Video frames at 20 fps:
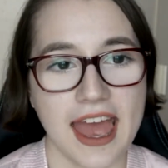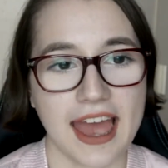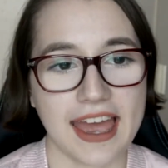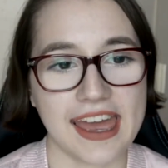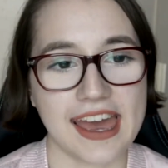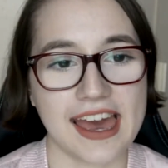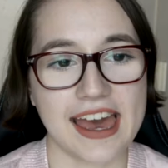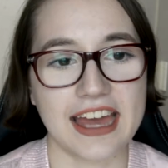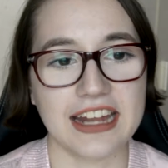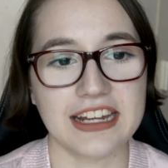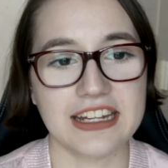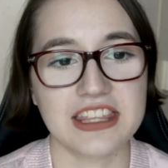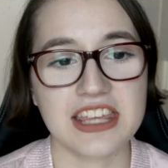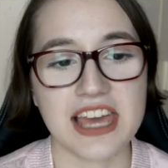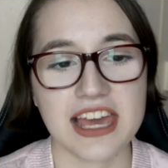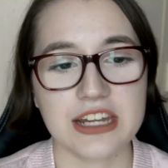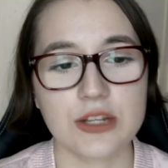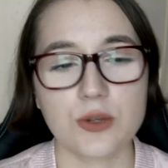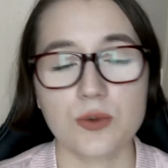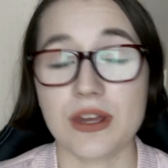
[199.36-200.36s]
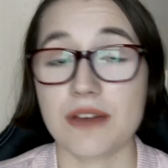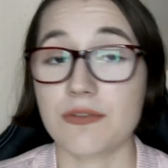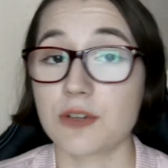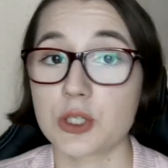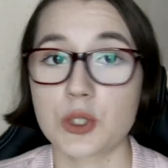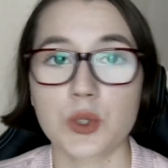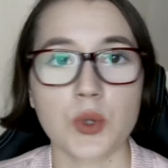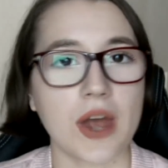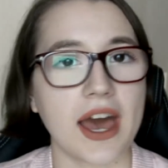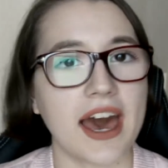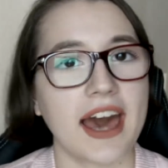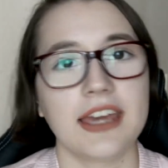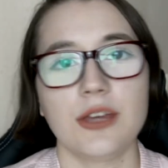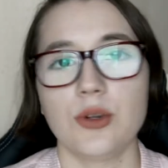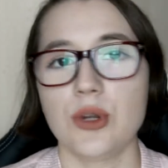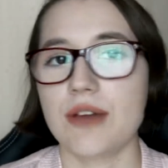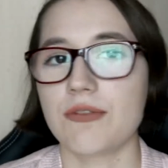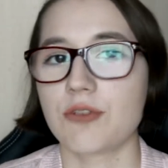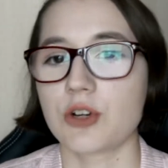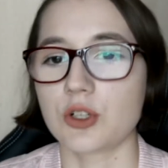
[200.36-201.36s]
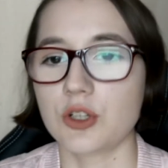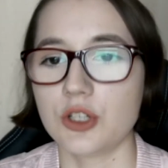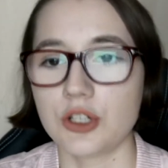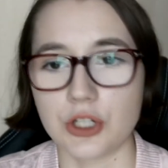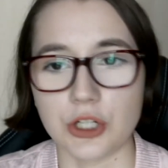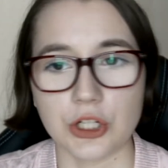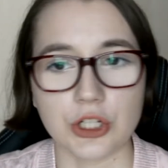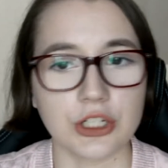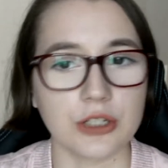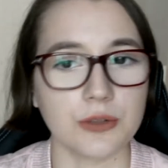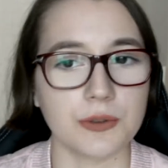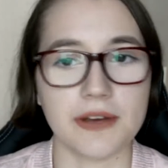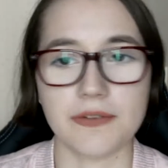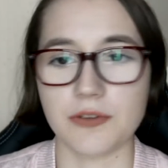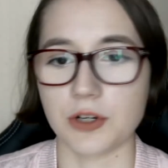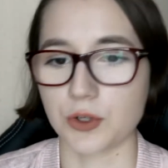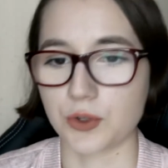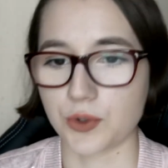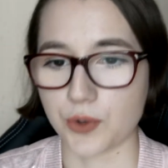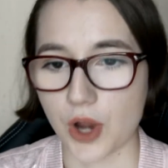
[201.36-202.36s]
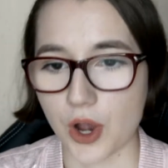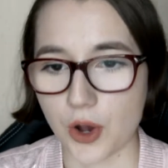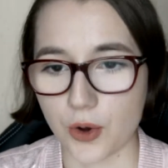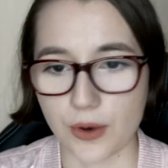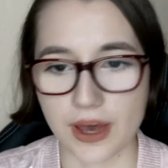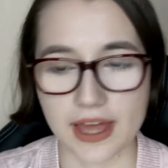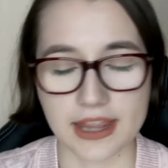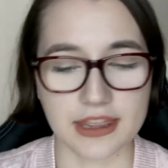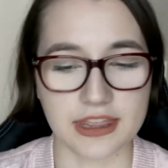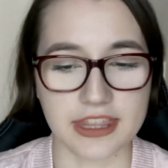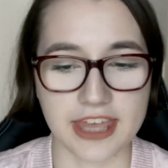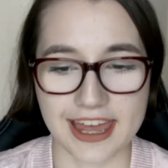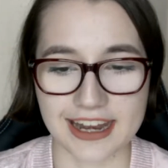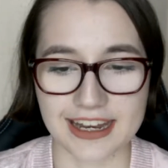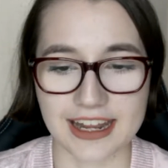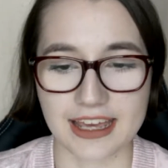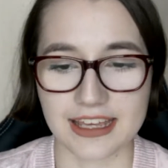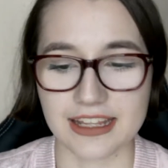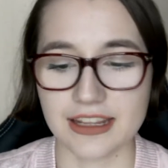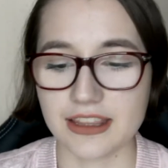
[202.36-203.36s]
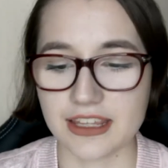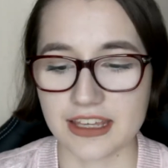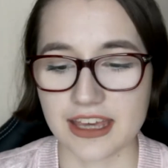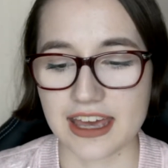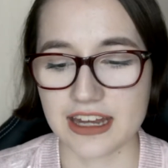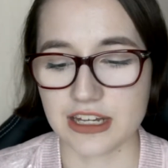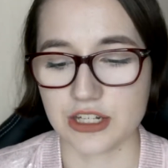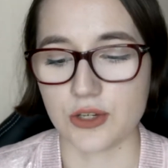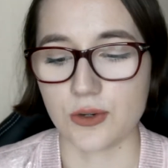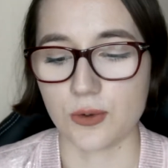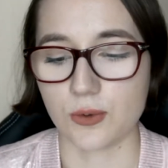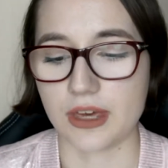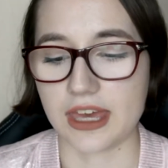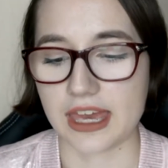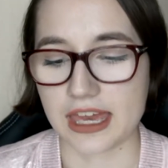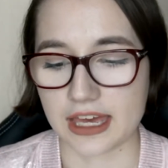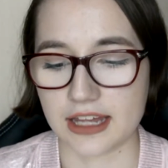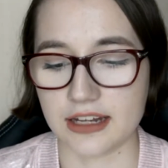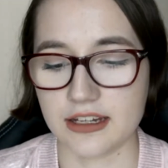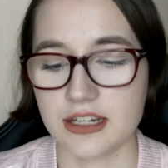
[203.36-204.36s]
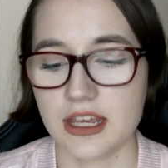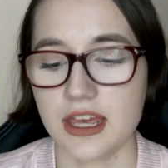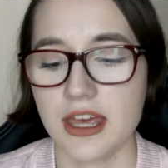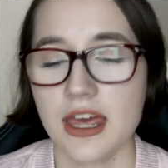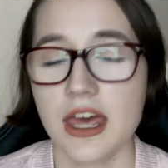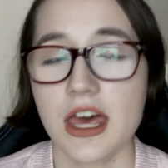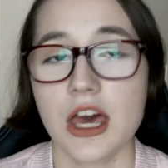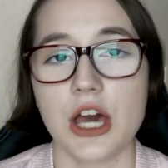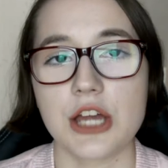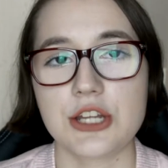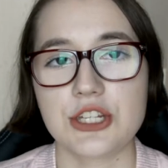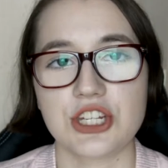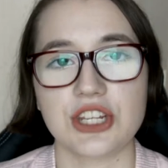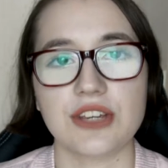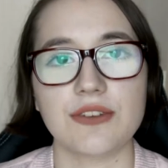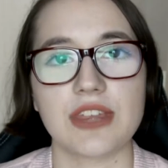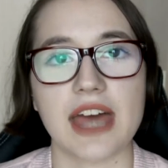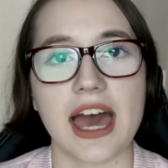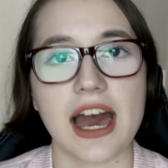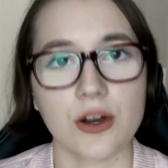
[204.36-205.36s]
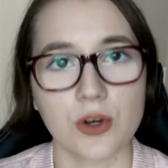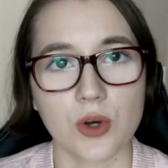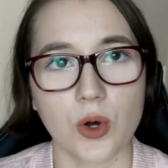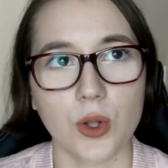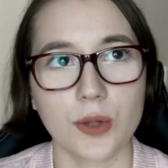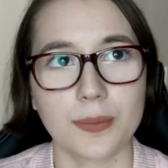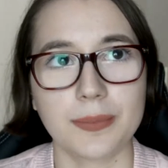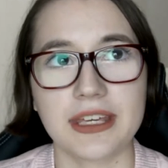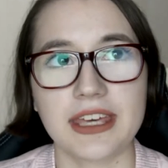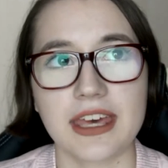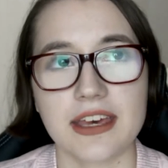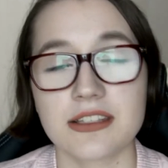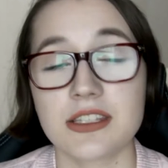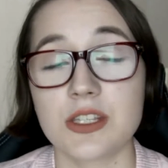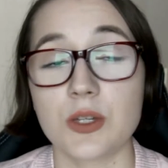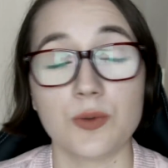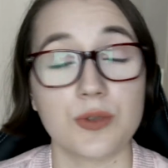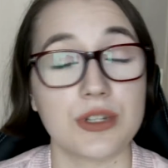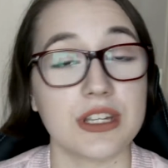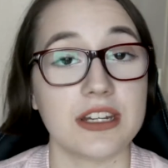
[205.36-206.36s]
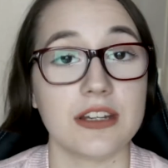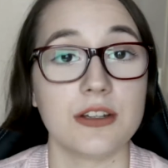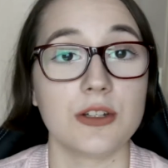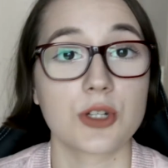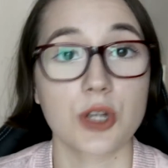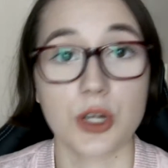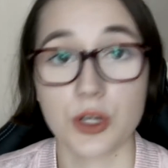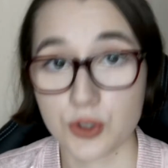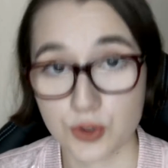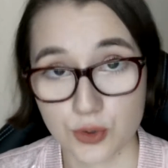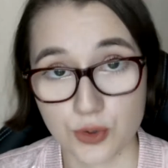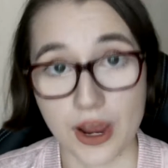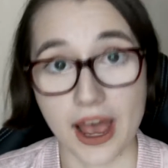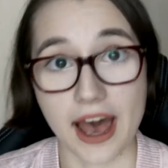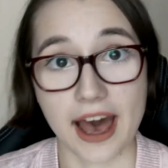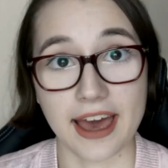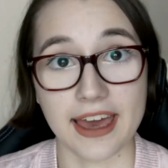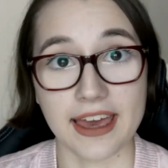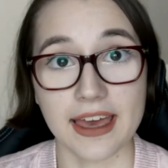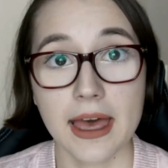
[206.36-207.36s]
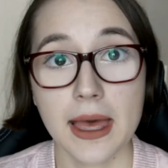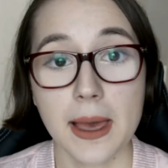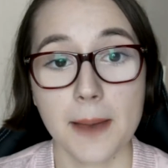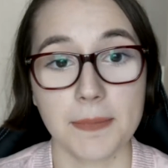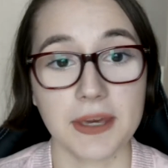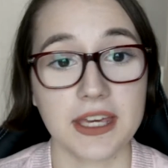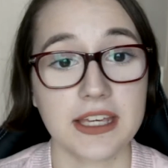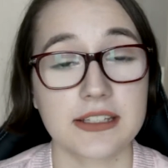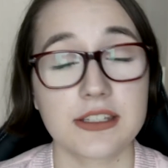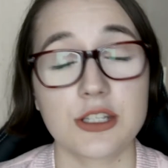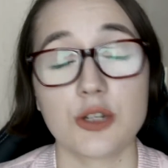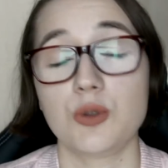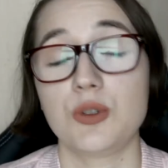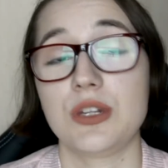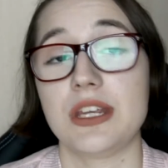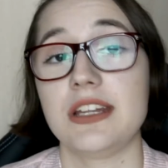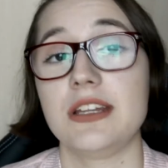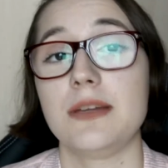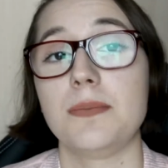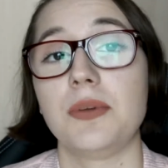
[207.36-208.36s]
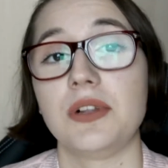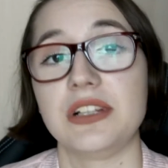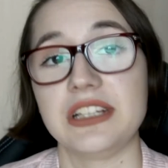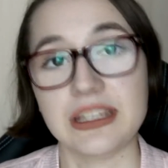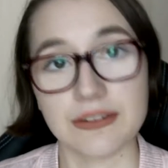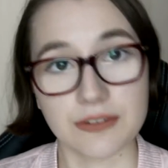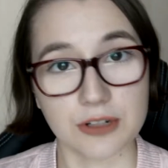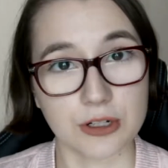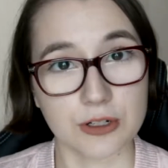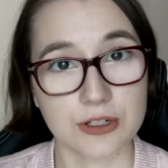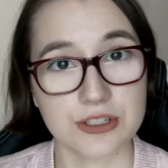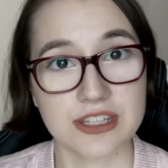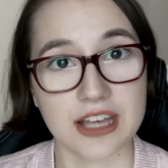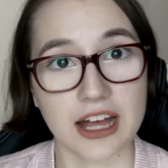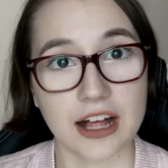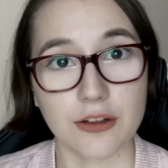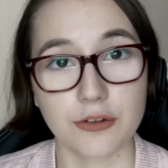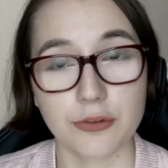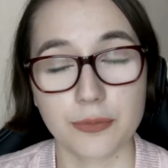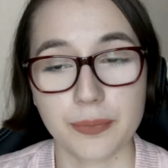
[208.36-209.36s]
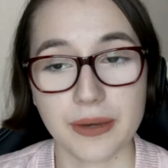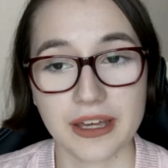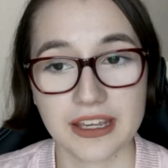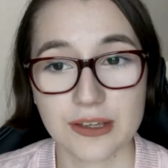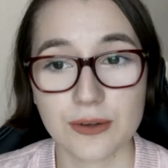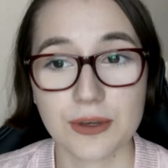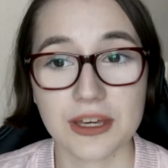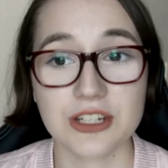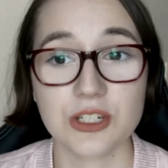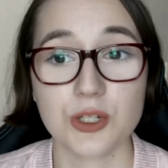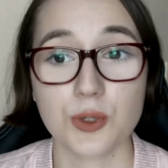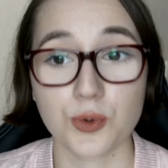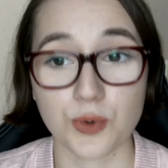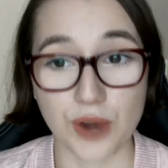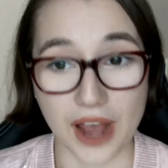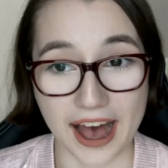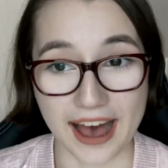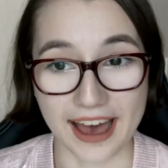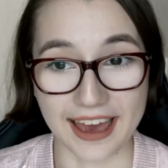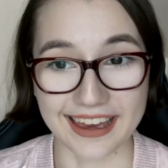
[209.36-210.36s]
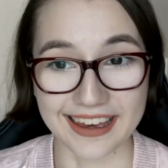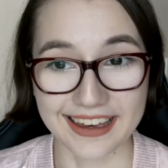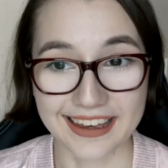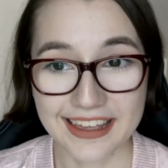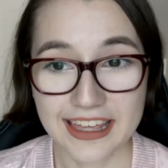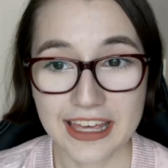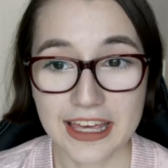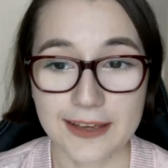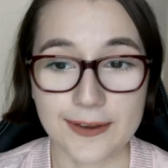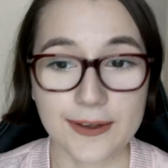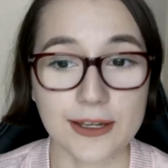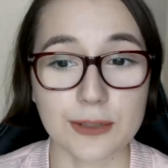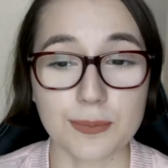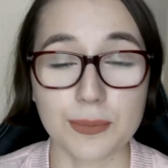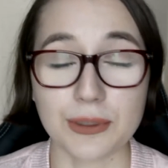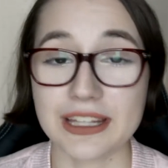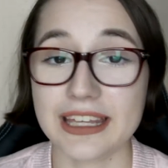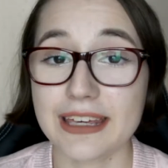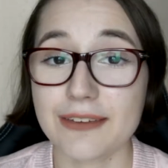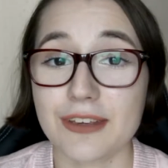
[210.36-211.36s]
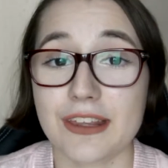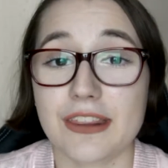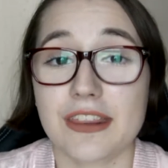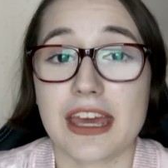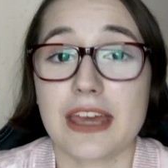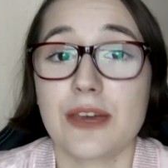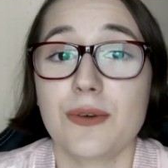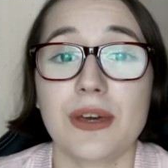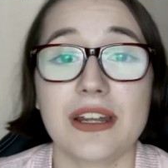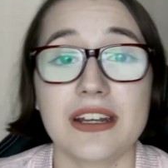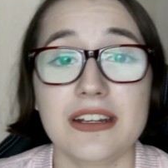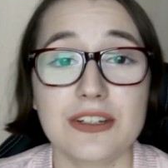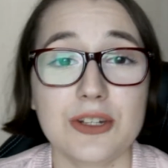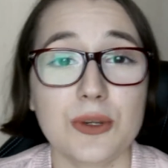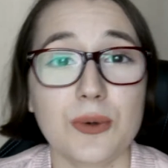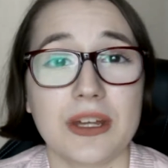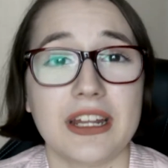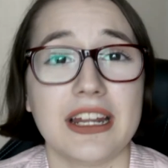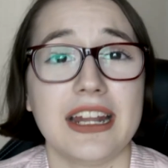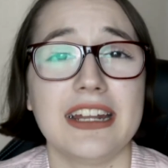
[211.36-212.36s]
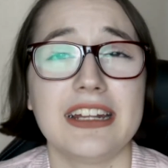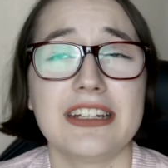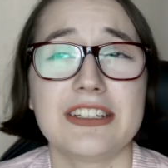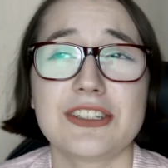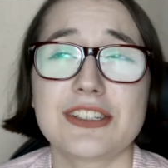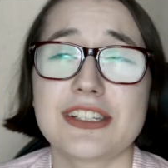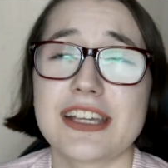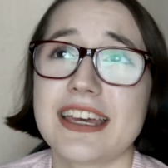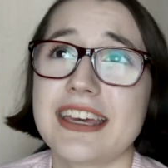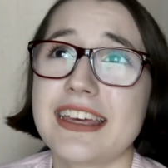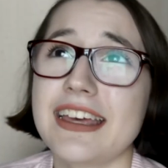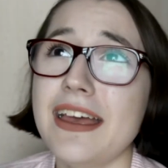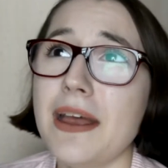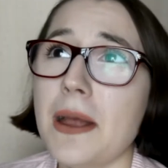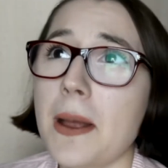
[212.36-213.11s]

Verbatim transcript: and then you never try, you never learn, you never grow, and then in the end you can't achieve that goal because you didn't try, because you didn't believe in yourself. But you can try, you can believe that you can do it, and just like,